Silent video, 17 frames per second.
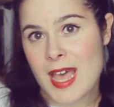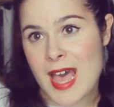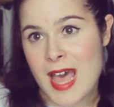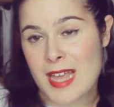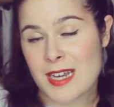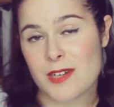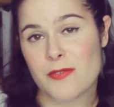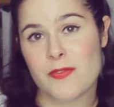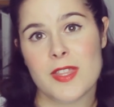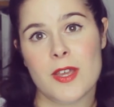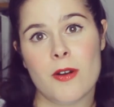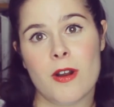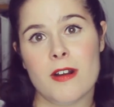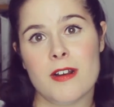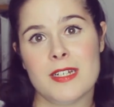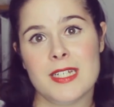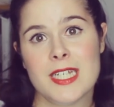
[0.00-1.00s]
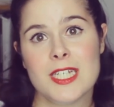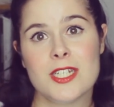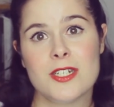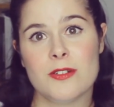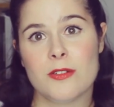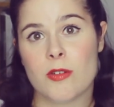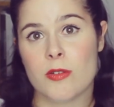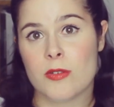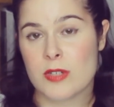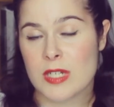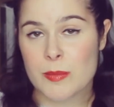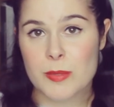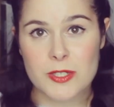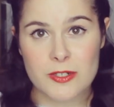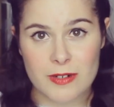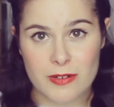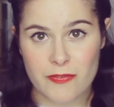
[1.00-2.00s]
And if there are additional
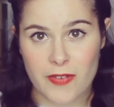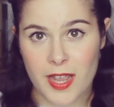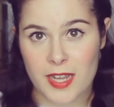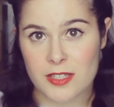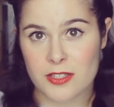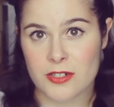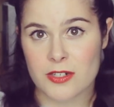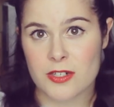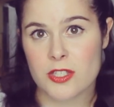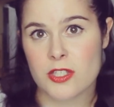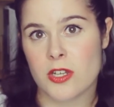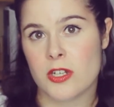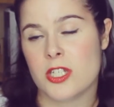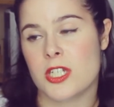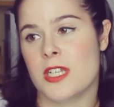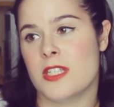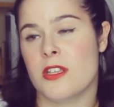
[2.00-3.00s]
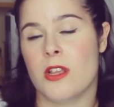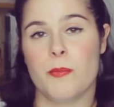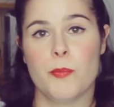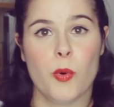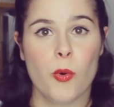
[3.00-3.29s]
contributory factors such as a